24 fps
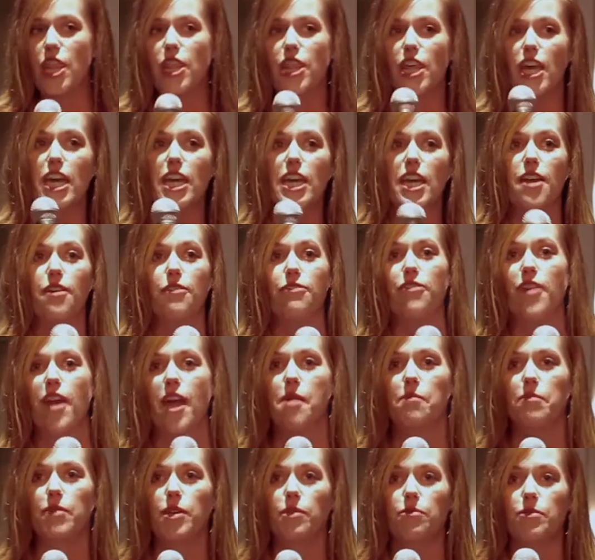then a
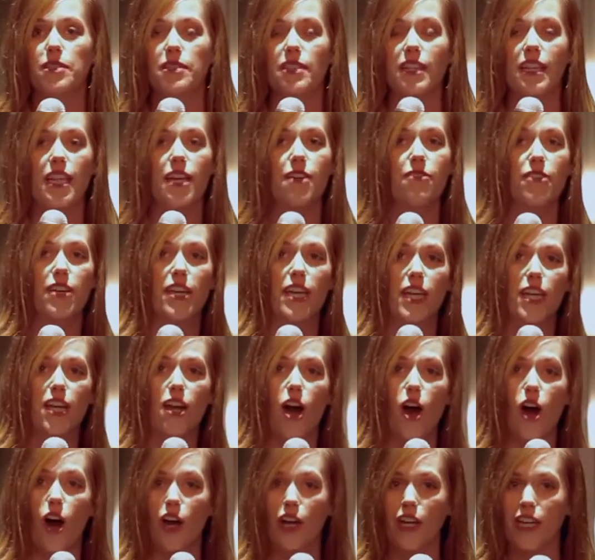family was living
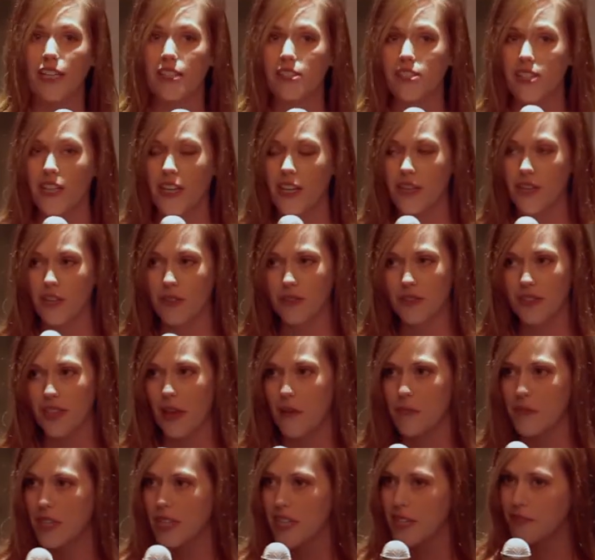on it in
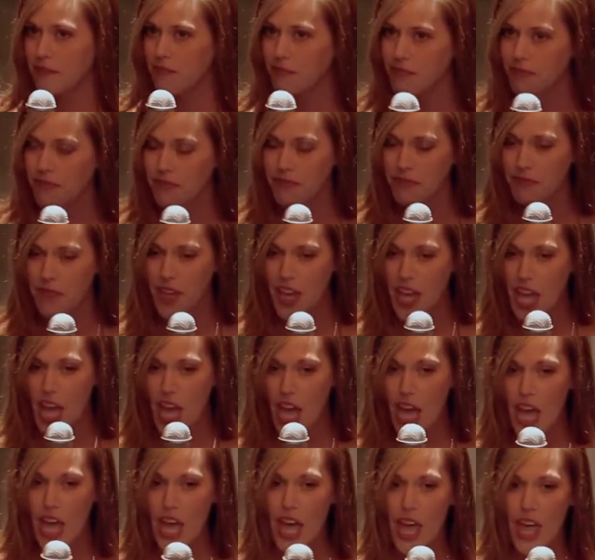Yosemite.
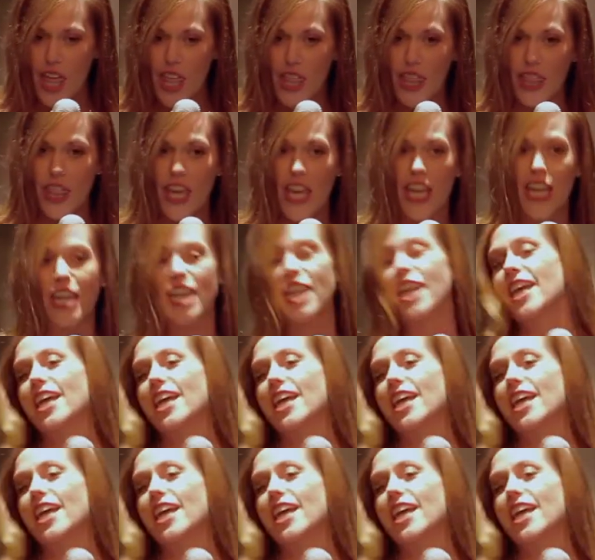Then